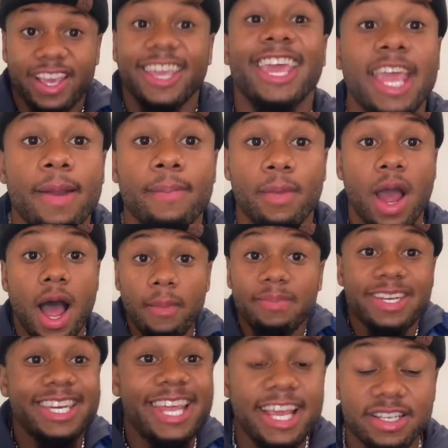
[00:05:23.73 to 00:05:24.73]
camera.
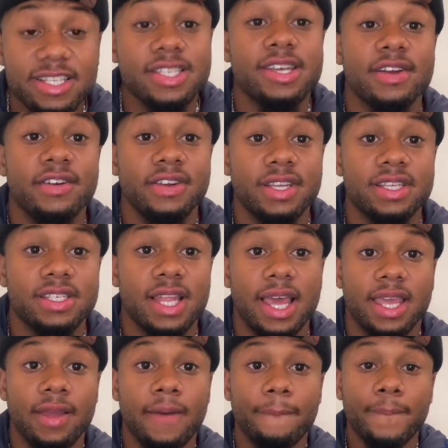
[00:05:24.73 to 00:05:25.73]
I'm dead serious. Like,
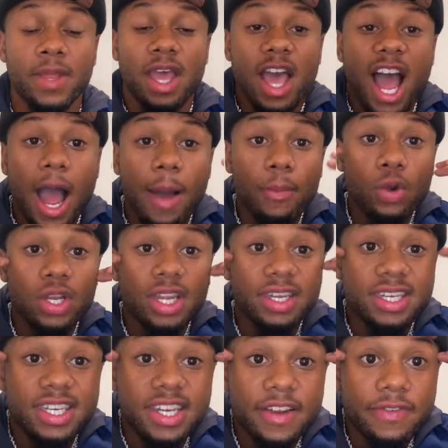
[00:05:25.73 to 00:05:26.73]
I'm on a
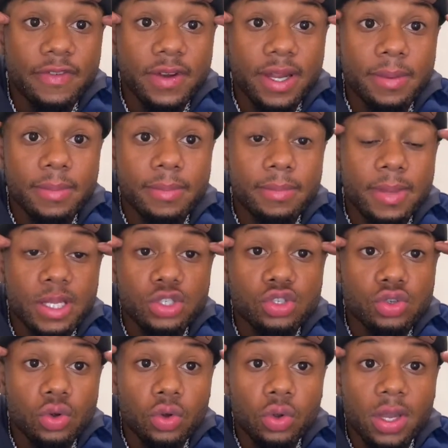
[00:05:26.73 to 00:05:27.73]
different
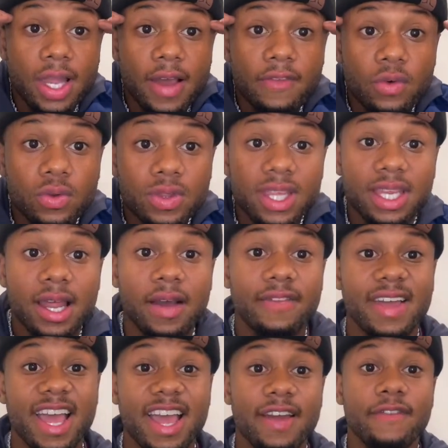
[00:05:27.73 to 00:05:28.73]
mental level than I've
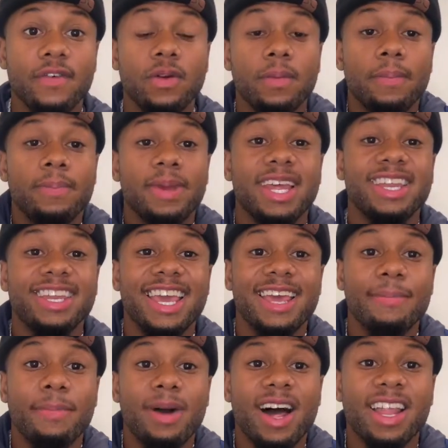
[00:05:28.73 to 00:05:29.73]
ever been
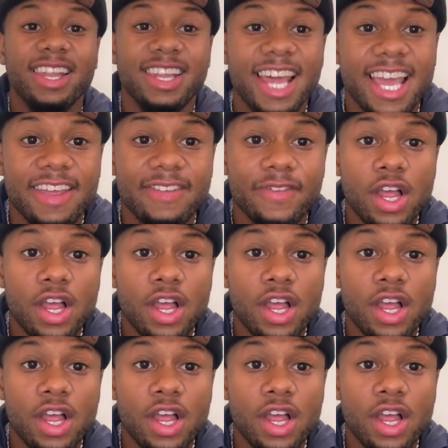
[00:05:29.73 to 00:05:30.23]
in my life.